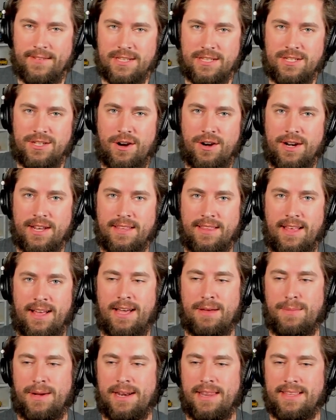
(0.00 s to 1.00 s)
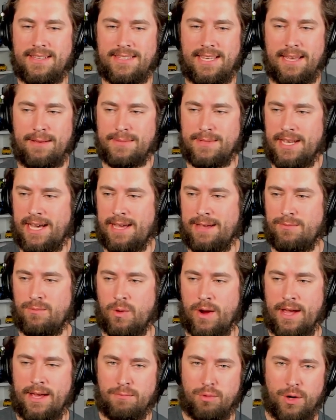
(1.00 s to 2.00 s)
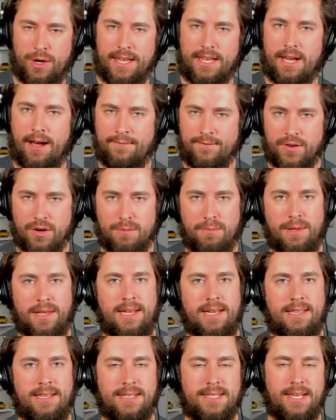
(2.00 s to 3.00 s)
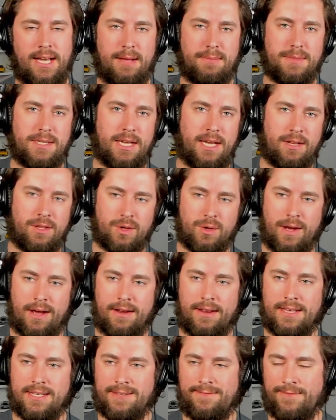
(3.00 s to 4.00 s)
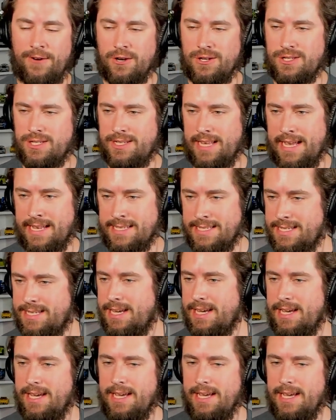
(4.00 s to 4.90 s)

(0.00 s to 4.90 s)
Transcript: starting line, but at the same time ran pretty comfortably in the top 10 throughout his first stints.